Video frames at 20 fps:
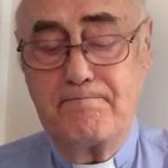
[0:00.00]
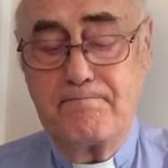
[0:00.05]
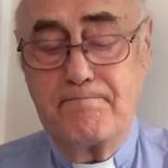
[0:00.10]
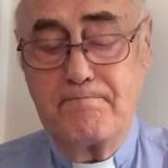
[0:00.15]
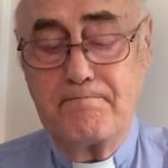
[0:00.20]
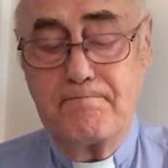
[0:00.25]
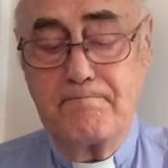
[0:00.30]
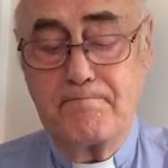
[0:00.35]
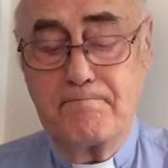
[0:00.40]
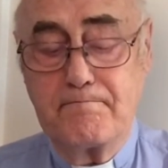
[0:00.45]

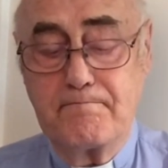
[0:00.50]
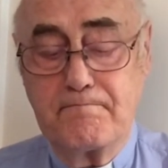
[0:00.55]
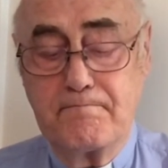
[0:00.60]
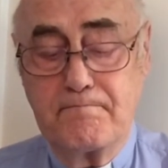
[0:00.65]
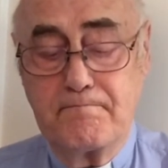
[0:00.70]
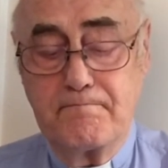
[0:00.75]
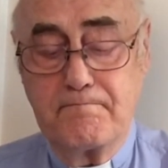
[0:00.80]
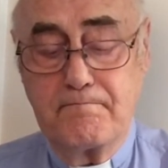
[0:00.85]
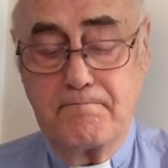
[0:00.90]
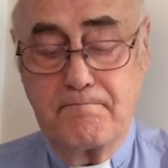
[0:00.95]

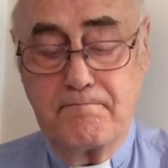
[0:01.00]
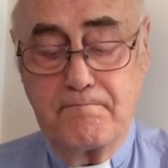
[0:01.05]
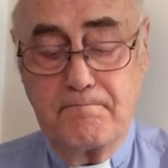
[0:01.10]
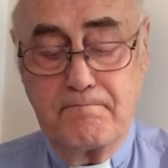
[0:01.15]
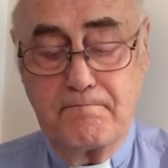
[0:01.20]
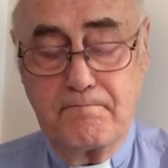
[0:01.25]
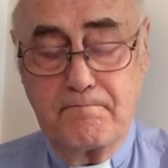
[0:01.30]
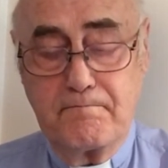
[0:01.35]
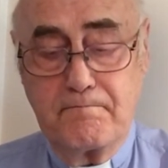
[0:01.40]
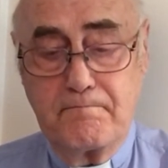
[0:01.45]

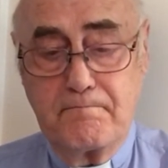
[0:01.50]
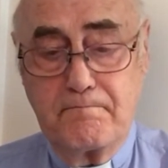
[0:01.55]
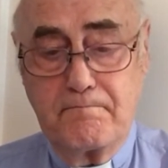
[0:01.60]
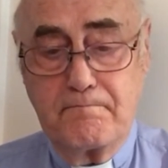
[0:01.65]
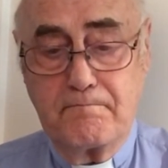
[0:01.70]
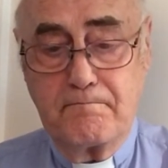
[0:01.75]
Nothing is said.